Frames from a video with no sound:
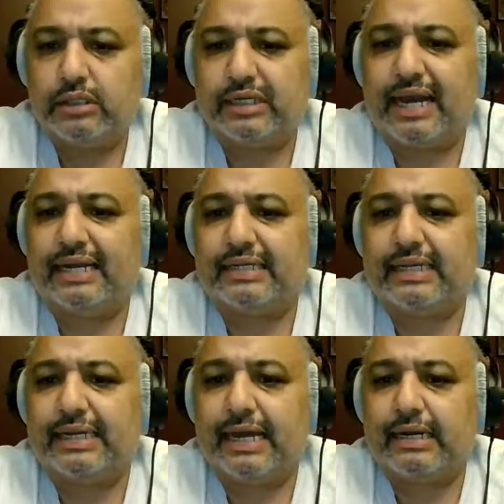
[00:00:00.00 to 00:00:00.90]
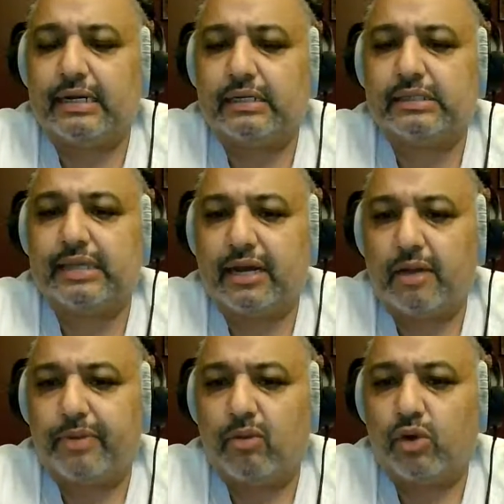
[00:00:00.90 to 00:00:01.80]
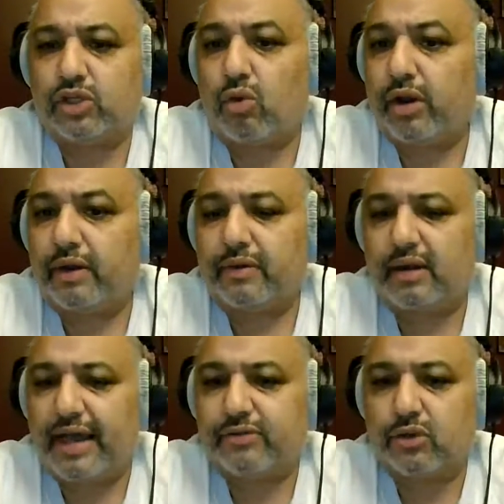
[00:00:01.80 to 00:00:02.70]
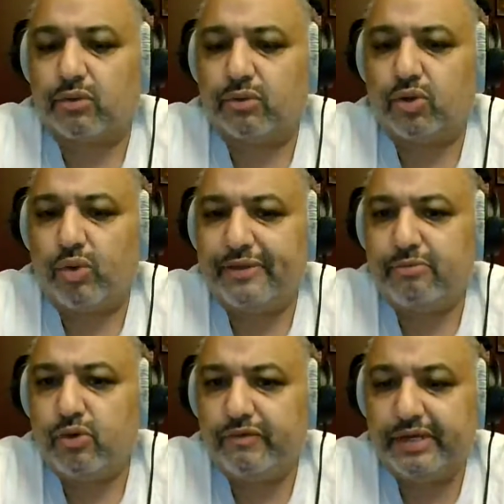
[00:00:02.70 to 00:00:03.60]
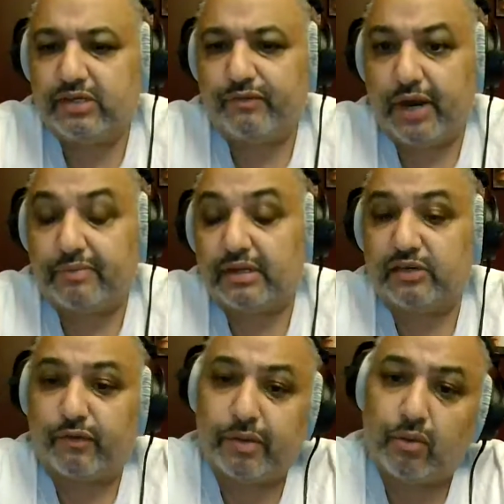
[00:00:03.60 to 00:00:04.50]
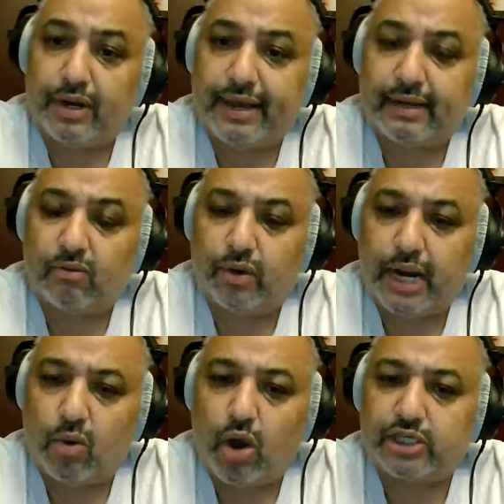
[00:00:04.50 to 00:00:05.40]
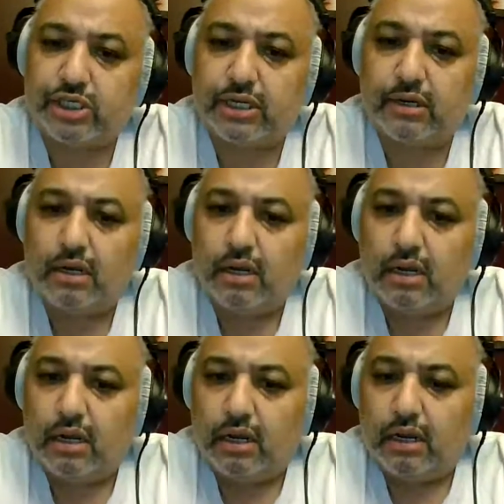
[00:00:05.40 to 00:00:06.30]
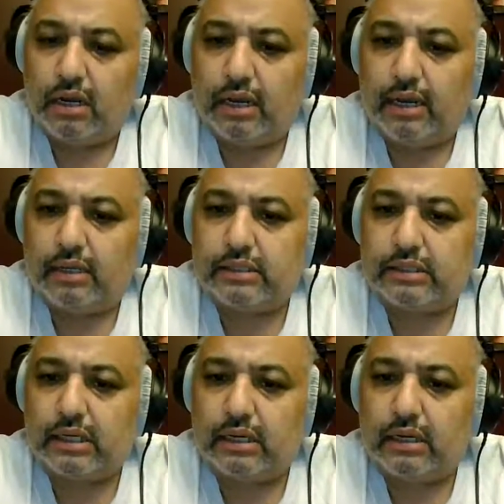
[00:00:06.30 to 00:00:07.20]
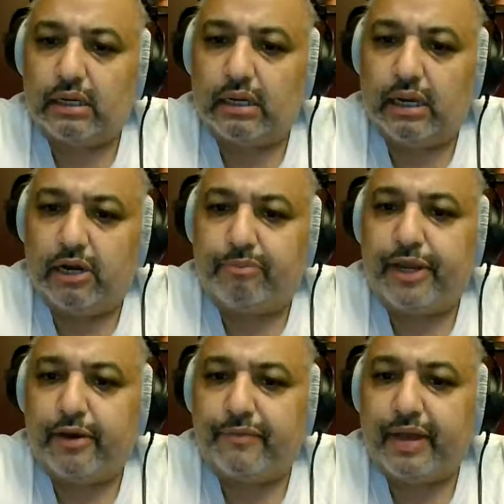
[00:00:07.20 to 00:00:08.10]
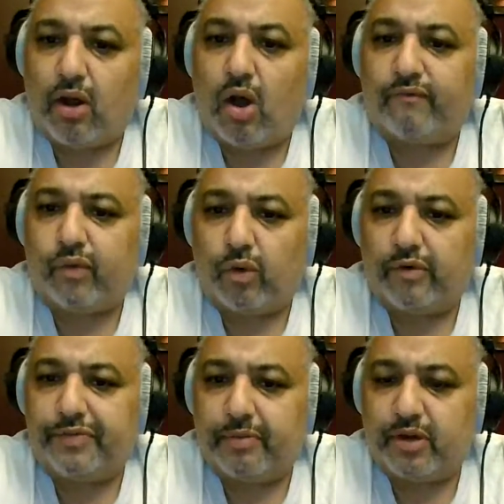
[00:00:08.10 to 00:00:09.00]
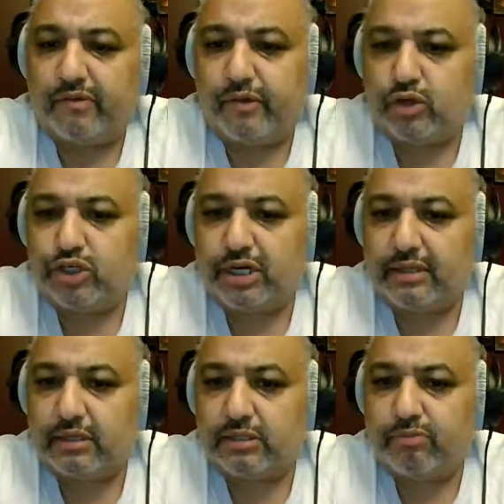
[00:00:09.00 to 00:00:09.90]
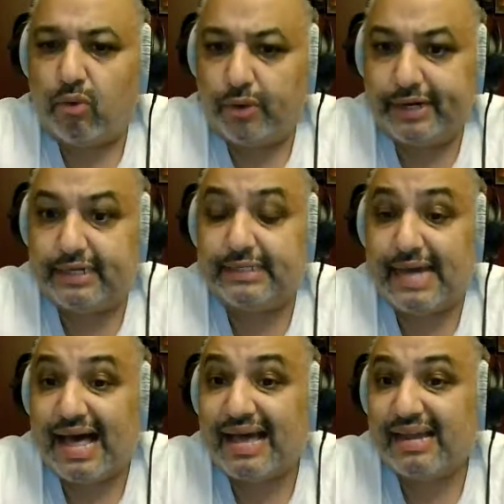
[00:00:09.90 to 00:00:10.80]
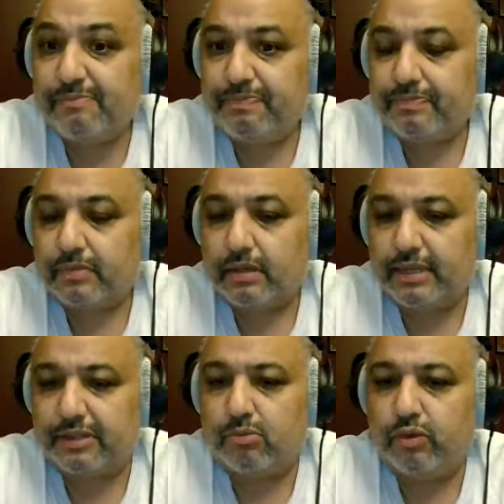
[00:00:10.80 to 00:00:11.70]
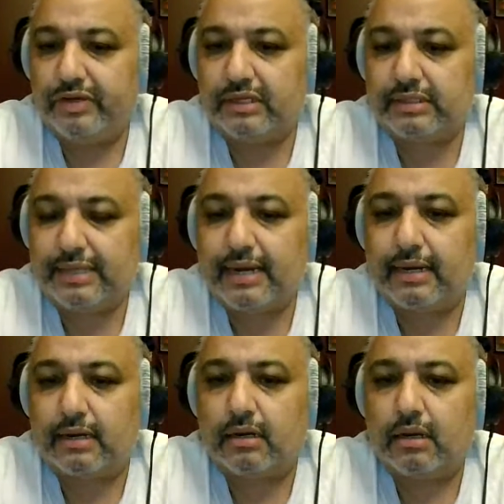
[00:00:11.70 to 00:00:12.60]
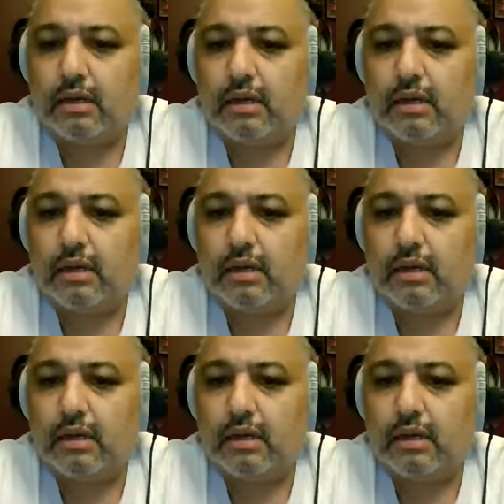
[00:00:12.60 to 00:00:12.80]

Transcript: to kind of get set up in what's going on in their lives. So the way the movie is framed, at least for me when I watched it, it it appeared that all four of them converging at this point in time that the movie is set in